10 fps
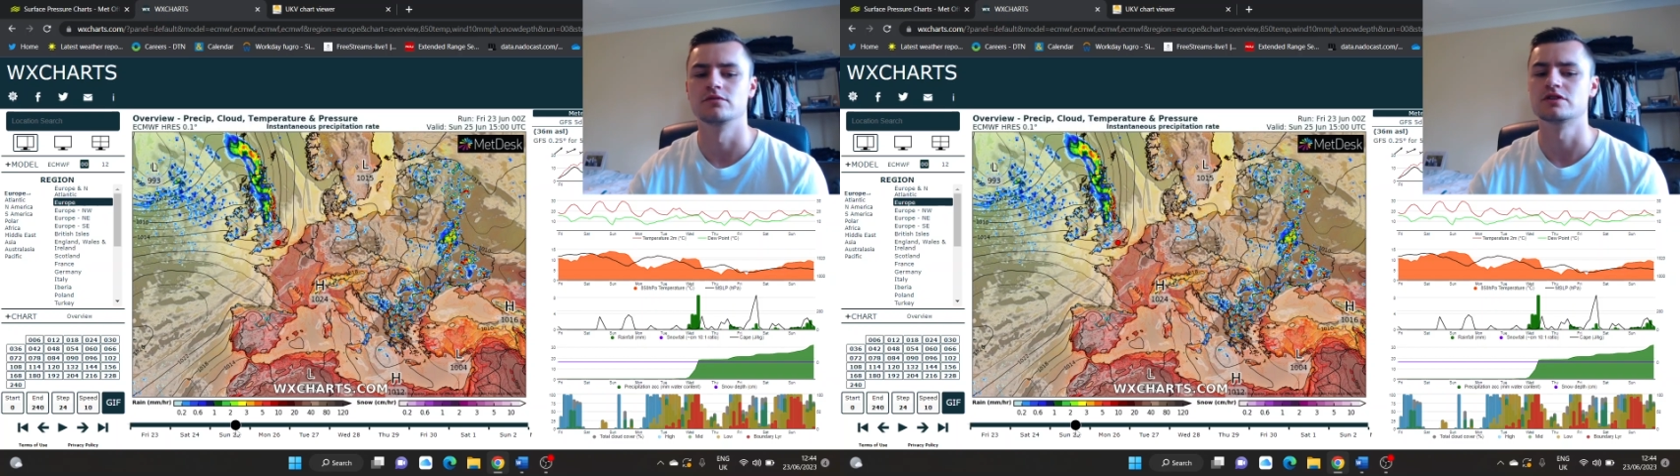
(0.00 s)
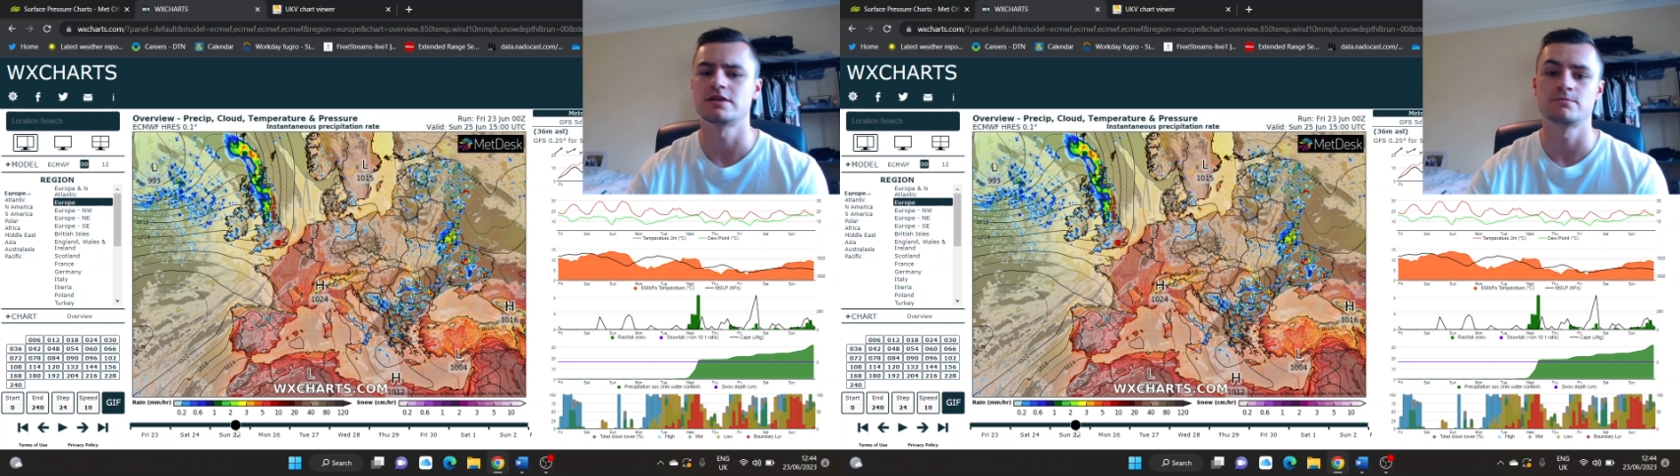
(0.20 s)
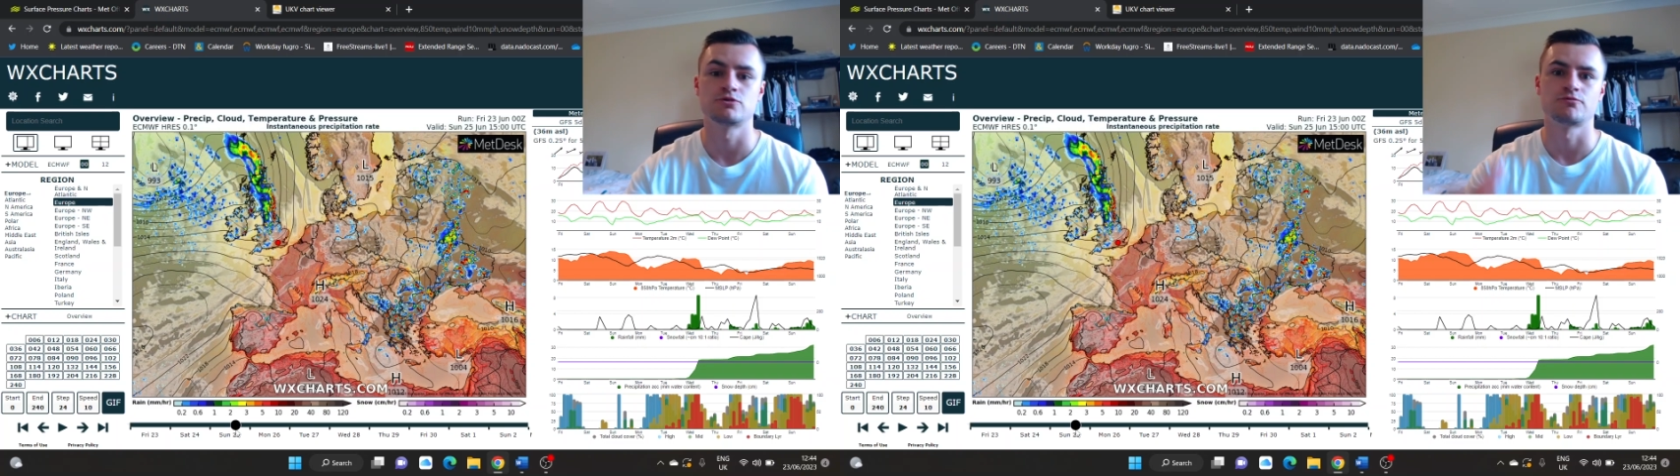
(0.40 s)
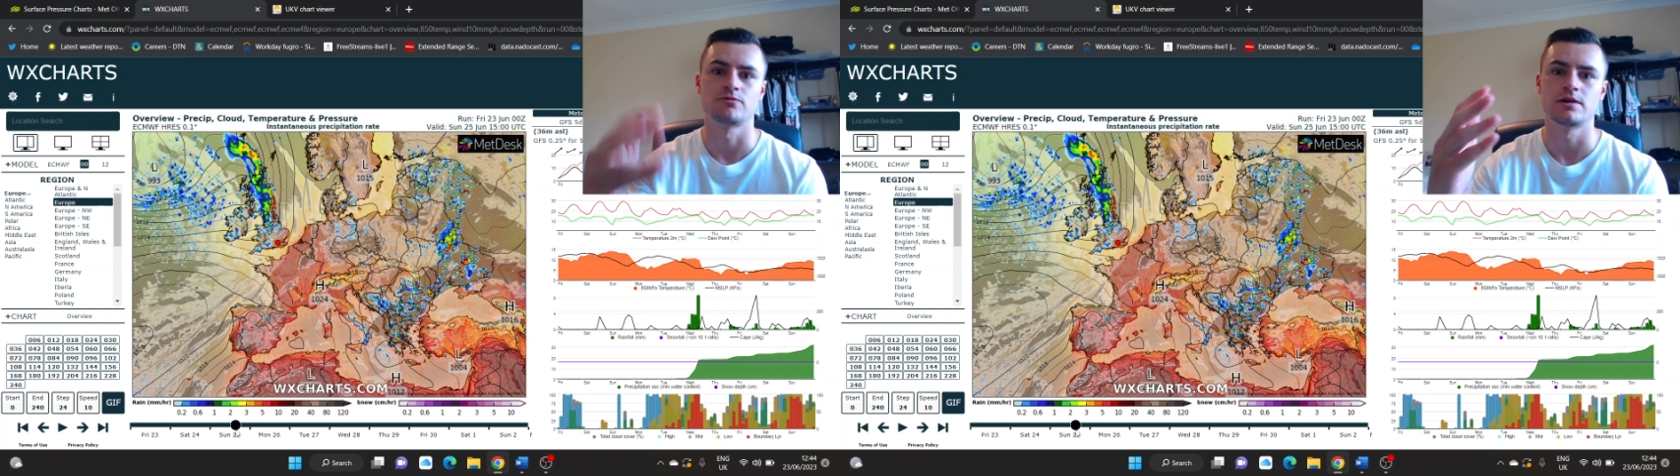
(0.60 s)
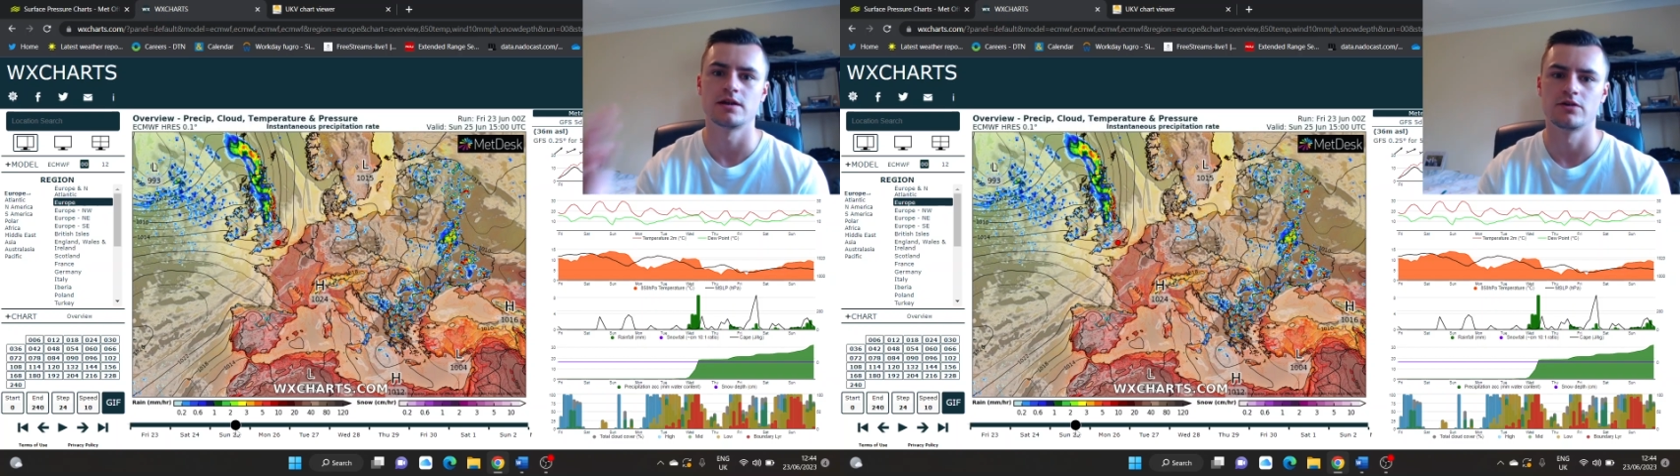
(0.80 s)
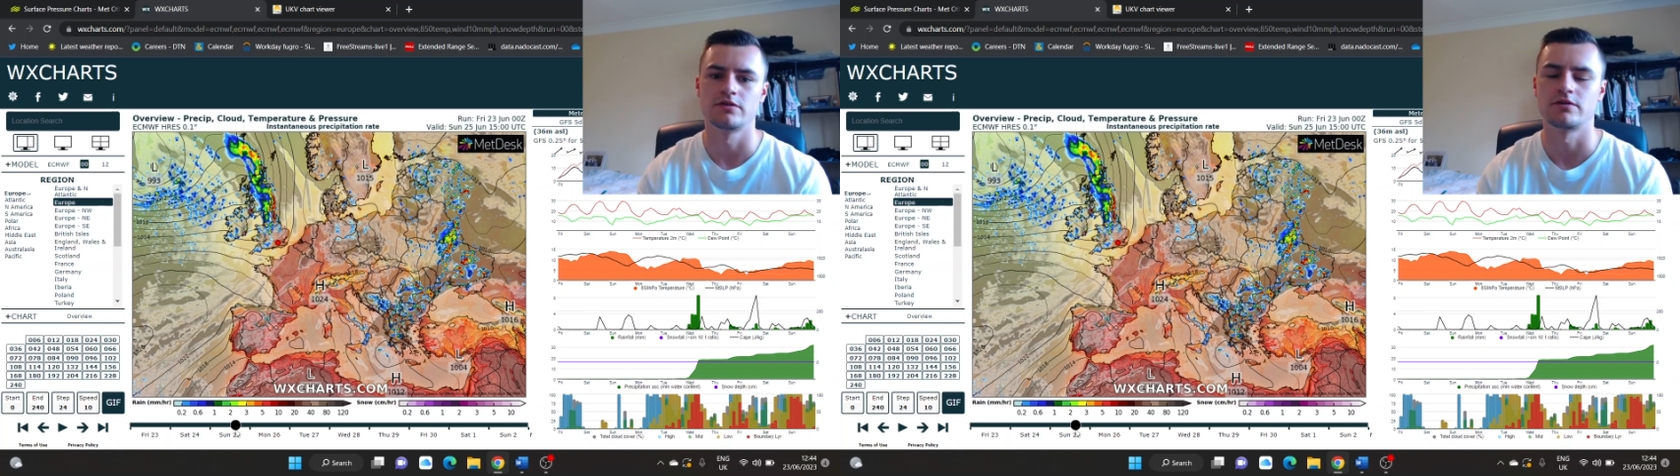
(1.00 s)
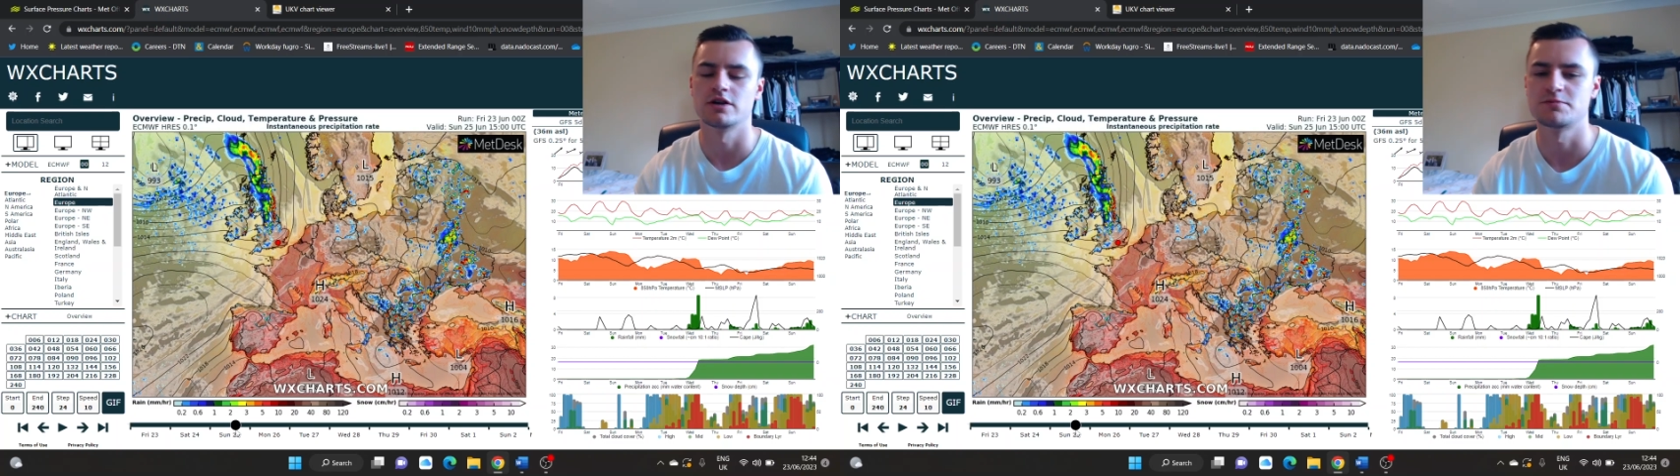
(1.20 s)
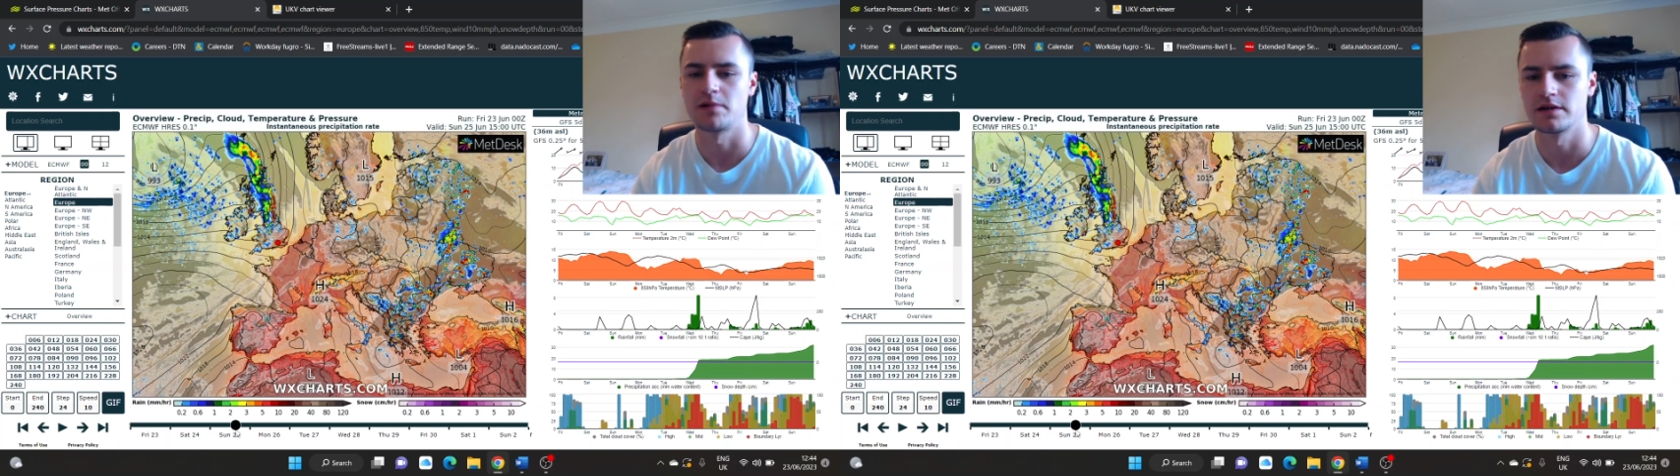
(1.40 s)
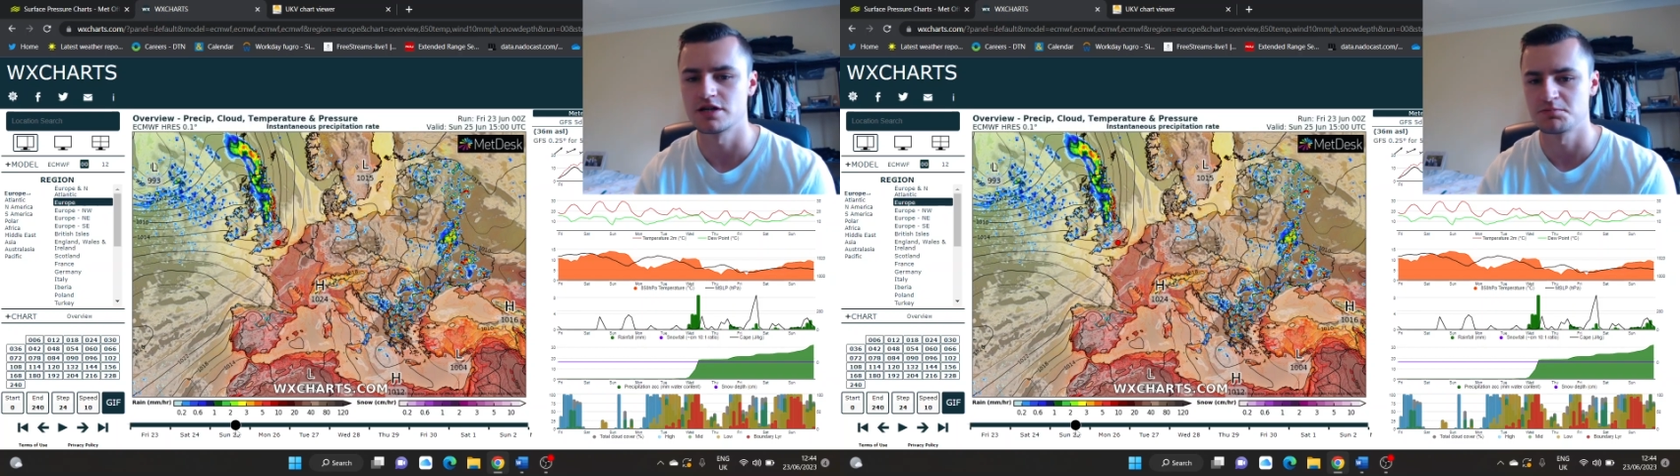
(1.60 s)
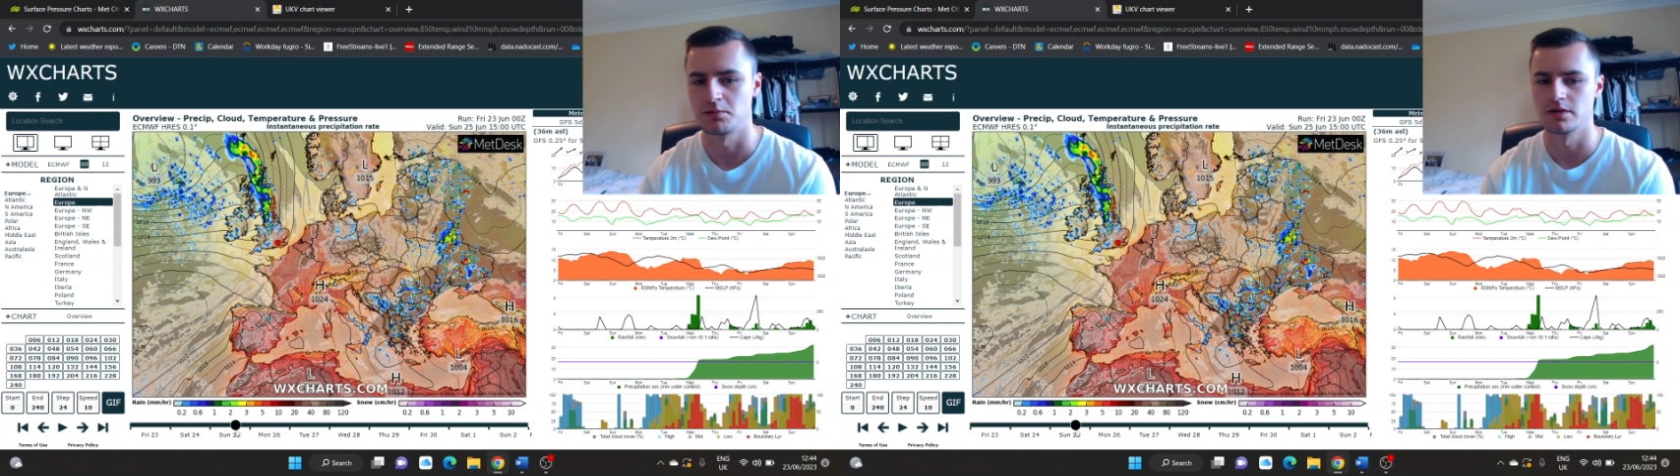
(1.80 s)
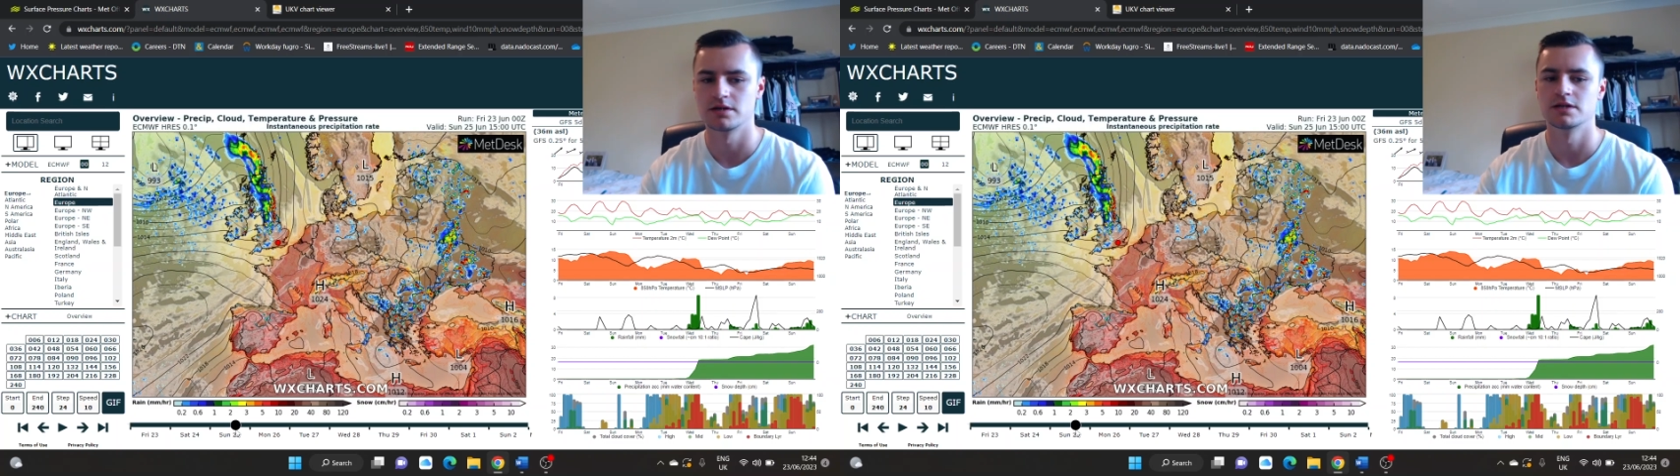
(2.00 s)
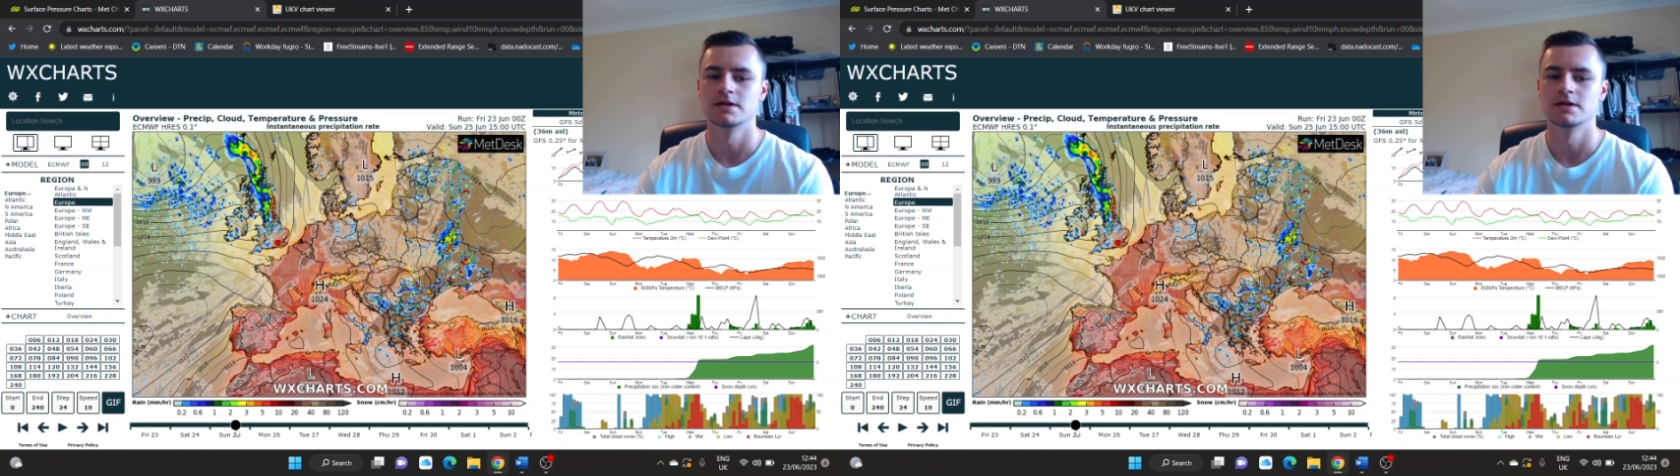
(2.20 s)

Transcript: the temperature's really on the rise by this point,